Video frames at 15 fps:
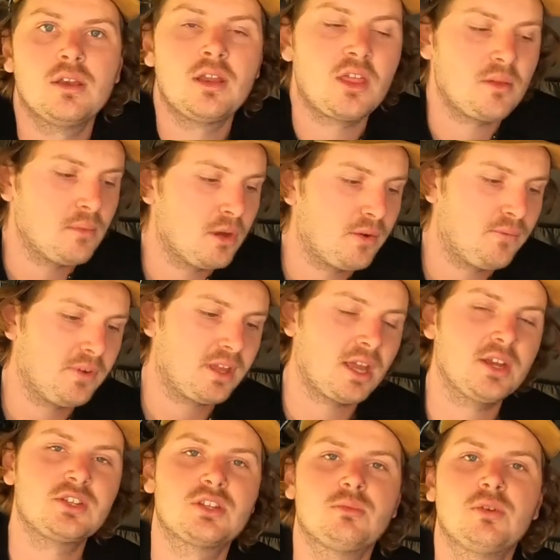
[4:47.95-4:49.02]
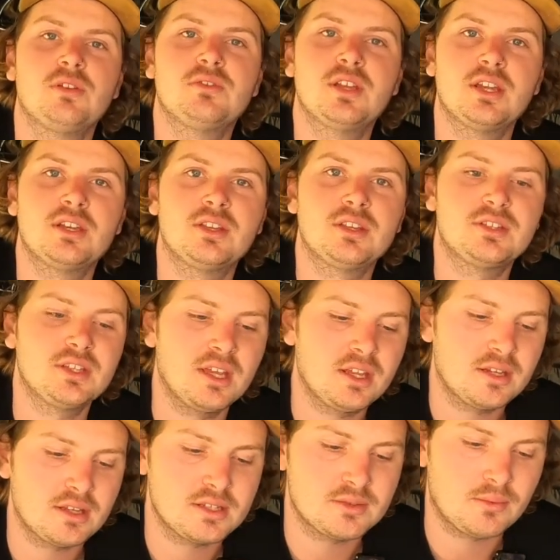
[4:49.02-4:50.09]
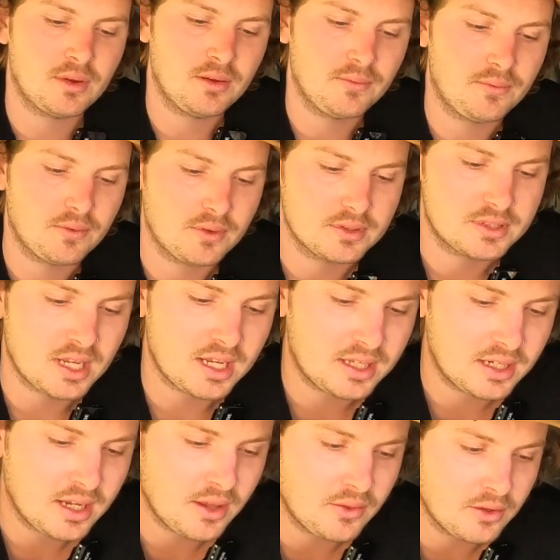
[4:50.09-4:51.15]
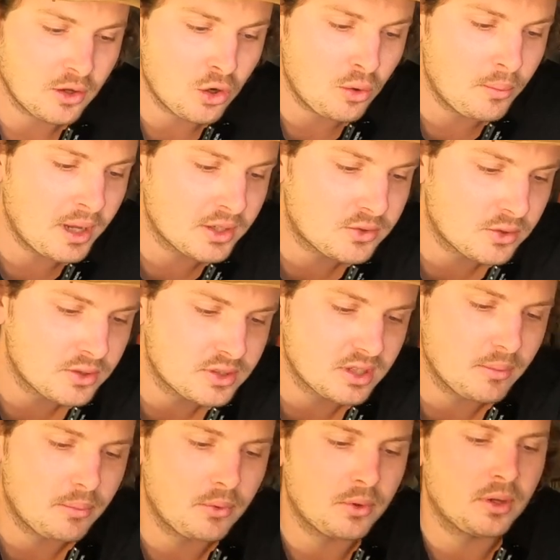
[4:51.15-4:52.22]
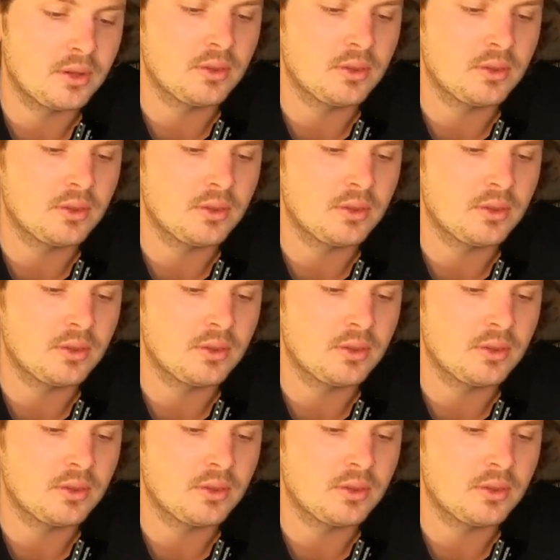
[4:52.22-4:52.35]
Another modification we've done to the tent is we've taken out the old mattress and put